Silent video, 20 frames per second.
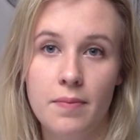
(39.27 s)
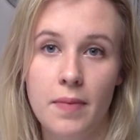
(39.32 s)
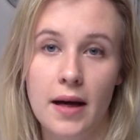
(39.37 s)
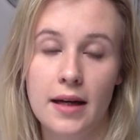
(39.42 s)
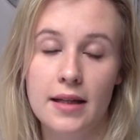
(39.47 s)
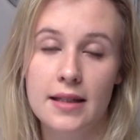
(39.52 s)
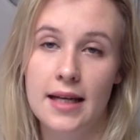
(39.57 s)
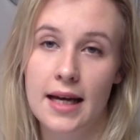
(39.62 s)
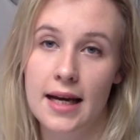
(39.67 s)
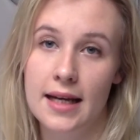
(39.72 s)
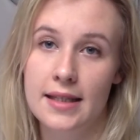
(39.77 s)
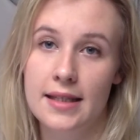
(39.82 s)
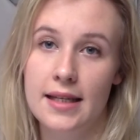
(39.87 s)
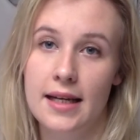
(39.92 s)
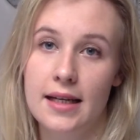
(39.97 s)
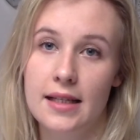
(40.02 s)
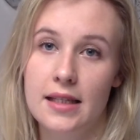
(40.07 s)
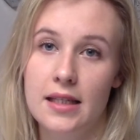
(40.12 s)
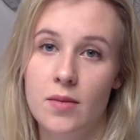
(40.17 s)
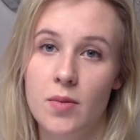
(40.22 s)
back to
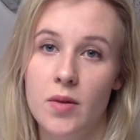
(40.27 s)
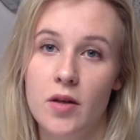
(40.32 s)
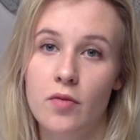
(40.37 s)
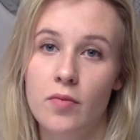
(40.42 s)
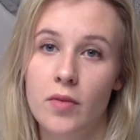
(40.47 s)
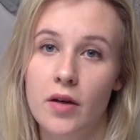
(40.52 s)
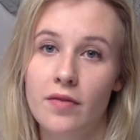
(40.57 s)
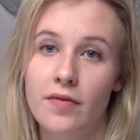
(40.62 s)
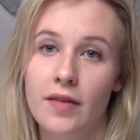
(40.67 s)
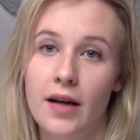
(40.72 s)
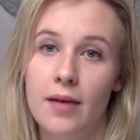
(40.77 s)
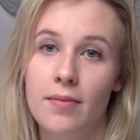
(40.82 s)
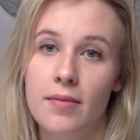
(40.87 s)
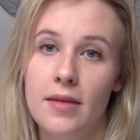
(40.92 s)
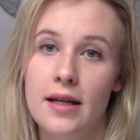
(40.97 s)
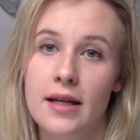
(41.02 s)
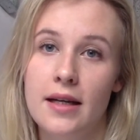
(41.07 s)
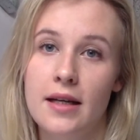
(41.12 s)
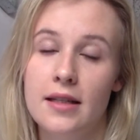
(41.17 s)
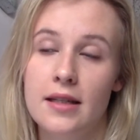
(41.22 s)
Essex to be with my
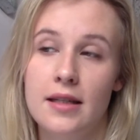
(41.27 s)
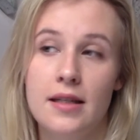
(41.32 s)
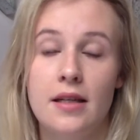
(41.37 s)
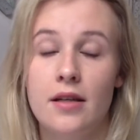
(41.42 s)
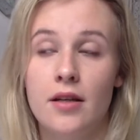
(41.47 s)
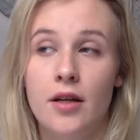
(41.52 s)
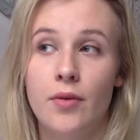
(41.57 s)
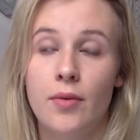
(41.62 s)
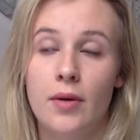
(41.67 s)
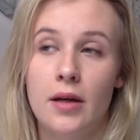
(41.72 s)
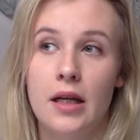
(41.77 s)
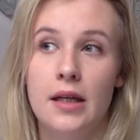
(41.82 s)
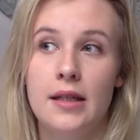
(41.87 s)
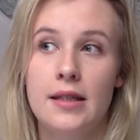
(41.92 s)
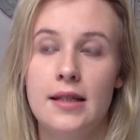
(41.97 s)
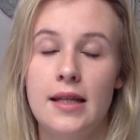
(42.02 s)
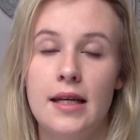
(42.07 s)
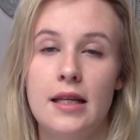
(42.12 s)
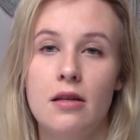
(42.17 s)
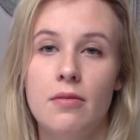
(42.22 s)
family because I didn't know when I'd
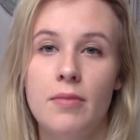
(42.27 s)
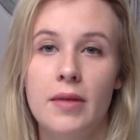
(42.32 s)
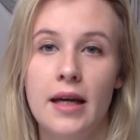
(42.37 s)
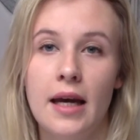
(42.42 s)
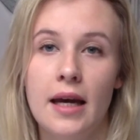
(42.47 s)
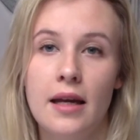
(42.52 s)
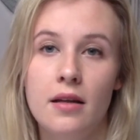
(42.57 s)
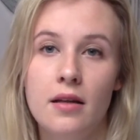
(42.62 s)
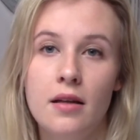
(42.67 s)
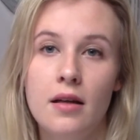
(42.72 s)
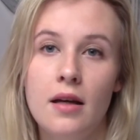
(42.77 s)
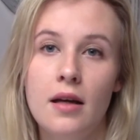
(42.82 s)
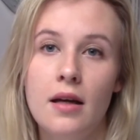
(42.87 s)
see them again